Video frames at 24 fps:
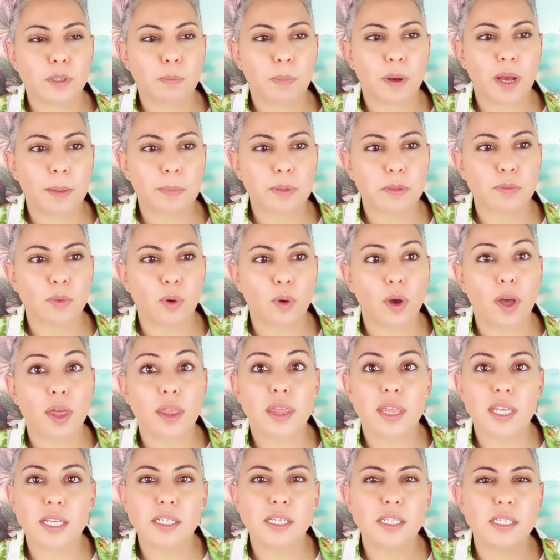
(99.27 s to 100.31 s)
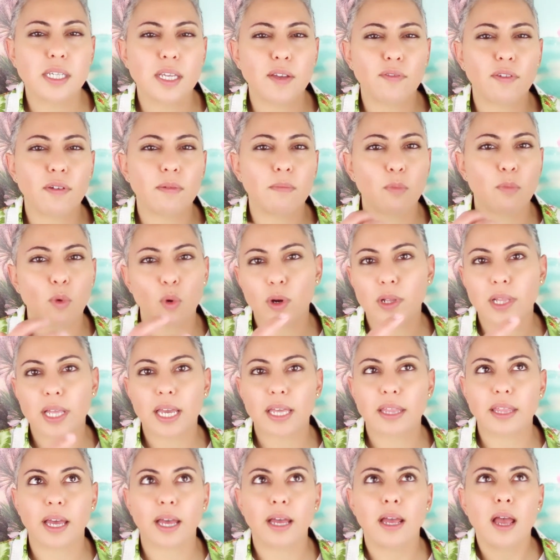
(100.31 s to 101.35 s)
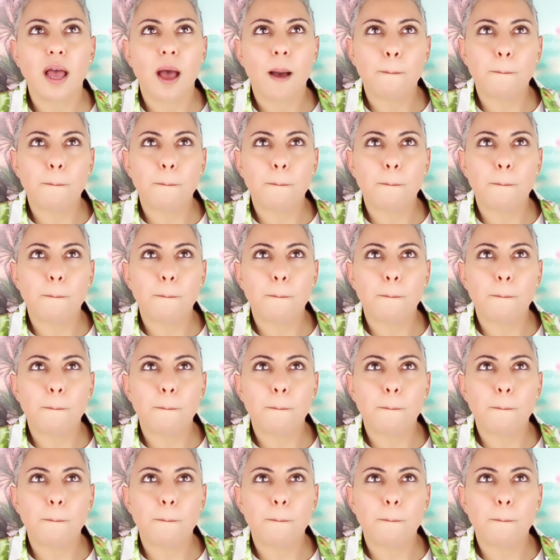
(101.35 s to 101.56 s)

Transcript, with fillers: pipe smoke. This is even more like that.